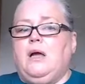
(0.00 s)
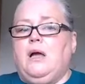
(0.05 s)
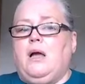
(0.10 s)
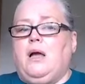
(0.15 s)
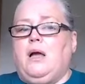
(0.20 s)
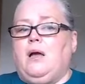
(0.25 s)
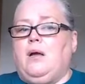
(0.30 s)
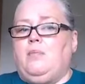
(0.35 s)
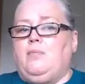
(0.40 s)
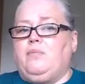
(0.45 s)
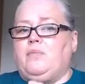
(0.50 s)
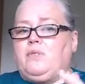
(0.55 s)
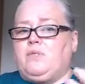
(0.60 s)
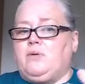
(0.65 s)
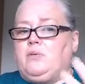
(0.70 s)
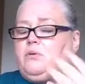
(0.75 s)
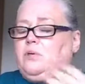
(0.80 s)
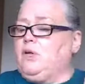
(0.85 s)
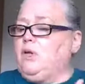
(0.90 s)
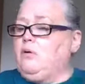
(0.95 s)

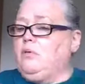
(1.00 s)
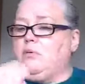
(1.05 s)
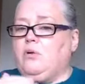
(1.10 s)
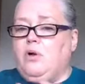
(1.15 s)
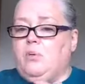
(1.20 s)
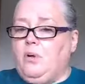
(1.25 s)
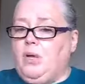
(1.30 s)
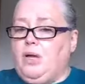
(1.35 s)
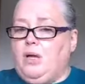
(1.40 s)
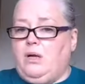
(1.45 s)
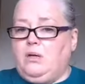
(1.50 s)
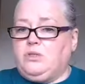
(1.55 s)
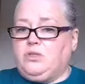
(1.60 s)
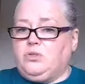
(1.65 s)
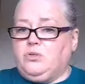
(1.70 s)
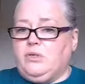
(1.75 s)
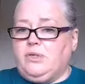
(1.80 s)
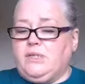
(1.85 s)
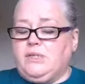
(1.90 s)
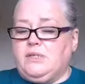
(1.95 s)
So come along,
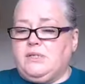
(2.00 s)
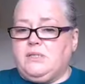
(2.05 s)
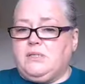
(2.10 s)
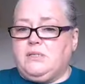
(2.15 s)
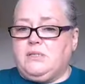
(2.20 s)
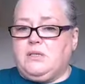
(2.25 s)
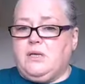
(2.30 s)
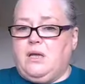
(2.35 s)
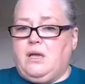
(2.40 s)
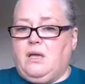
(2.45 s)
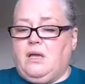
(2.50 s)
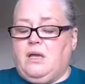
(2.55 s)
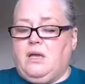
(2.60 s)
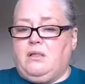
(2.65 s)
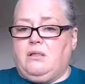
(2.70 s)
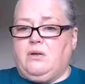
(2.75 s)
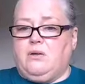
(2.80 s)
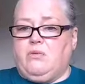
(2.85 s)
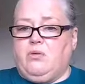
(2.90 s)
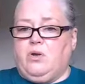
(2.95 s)
join us
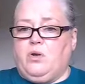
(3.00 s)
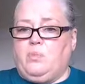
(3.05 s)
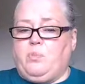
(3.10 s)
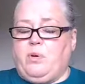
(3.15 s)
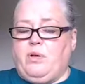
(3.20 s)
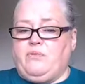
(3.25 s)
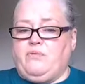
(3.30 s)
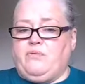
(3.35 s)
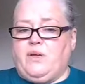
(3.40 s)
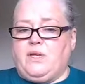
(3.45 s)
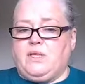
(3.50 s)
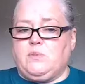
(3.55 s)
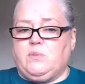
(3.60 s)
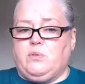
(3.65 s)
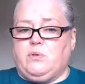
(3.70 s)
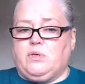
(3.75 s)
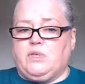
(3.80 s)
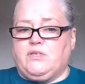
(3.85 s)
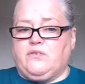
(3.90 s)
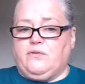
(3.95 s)
in the group on
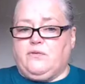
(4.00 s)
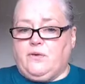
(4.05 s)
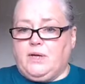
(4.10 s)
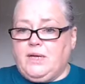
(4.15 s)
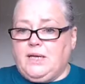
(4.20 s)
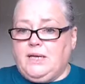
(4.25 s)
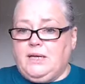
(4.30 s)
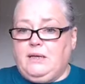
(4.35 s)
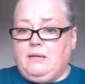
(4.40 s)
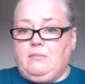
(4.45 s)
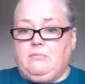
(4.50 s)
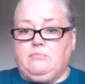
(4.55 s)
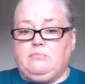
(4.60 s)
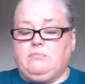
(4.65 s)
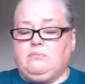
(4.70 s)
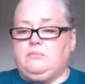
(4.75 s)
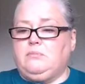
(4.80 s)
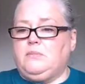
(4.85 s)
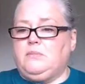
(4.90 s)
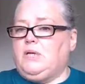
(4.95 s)
Facebook. It's free.
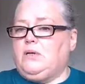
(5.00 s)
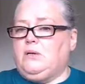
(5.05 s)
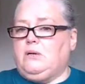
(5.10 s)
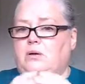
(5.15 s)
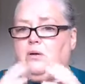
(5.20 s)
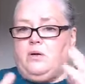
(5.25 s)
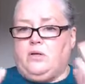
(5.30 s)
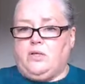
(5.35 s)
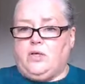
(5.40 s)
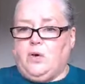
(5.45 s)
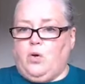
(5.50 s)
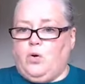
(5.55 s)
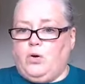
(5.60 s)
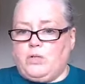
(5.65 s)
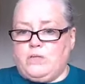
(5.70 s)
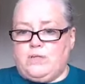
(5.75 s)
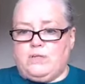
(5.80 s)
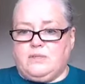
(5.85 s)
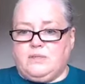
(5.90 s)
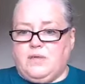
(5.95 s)
All the
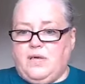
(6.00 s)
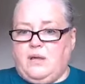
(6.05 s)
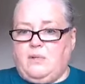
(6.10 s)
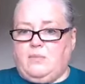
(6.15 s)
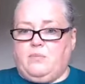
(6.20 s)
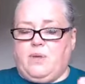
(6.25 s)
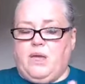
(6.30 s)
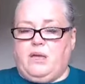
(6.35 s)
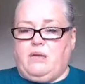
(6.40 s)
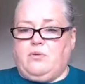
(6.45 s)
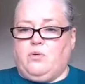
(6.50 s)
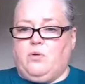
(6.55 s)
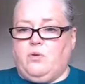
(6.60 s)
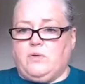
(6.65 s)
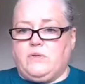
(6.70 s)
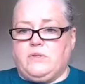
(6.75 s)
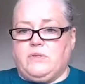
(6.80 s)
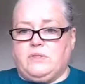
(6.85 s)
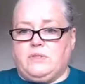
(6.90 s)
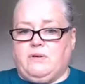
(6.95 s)
courses, the 8
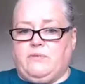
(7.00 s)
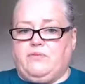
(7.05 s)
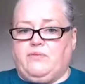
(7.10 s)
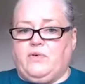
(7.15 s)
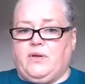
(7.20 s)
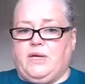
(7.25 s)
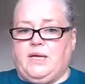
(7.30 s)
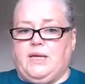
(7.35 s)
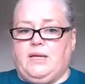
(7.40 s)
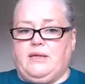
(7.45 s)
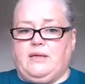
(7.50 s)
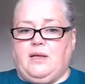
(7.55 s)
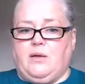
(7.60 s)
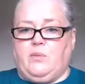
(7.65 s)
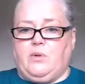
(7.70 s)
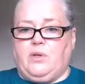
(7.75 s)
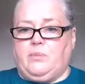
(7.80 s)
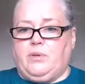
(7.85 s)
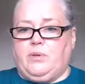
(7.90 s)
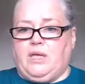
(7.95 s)
courses, are free. They
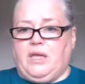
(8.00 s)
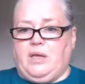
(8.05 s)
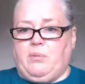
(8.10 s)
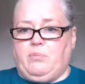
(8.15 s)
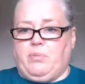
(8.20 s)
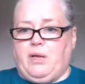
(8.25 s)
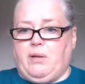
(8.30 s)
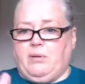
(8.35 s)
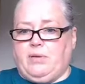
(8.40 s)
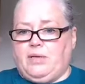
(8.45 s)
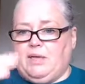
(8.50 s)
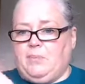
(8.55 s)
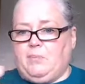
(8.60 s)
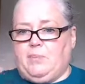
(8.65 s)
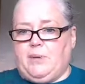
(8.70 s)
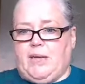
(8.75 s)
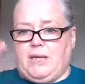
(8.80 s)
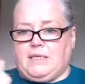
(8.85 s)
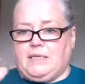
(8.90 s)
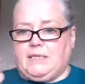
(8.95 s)
will be I'll keep
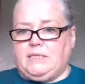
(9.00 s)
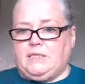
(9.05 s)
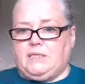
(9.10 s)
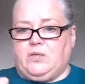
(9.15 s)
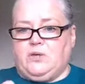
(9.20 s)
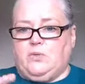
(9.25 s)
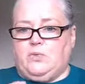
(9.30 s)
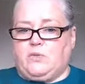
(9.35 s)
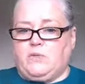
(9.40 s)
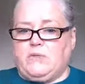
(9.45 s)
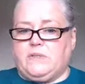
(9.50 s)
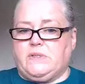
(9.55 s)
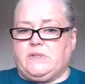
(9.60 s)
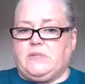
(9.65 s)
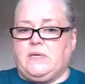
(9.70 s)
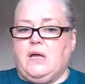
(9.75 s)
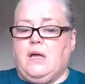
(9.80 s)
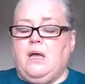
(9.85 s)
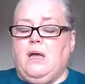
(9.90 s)
adding to the courses